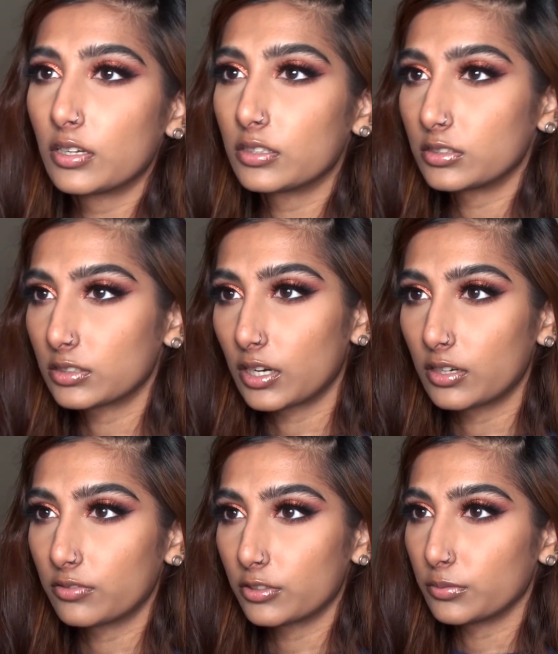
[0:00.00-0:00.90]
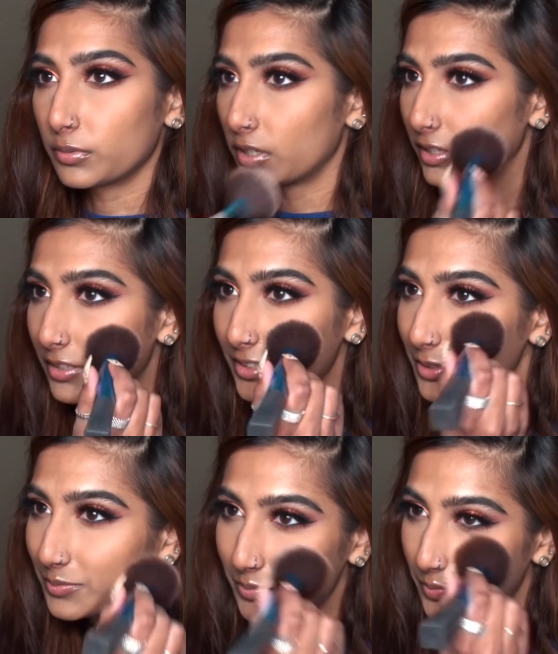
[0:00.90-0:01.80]
Just kind of apply this
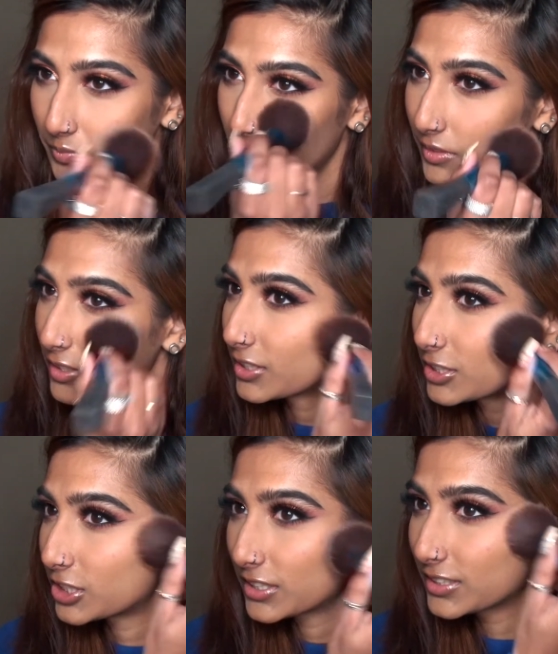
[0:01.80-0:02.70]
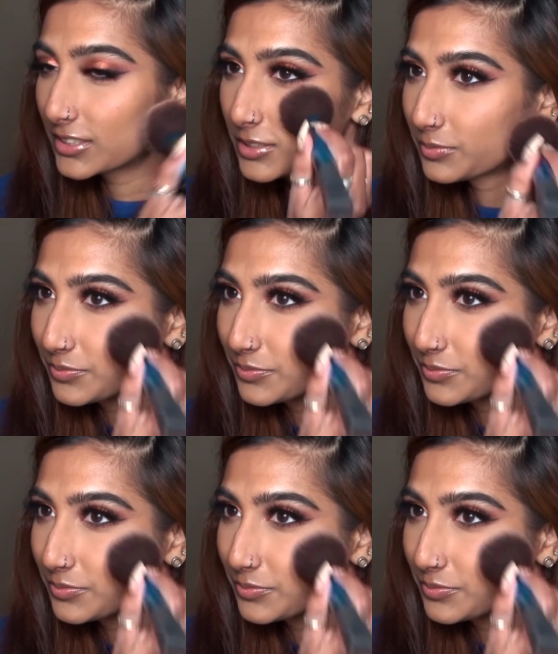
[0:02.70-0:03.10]
to the cheeks.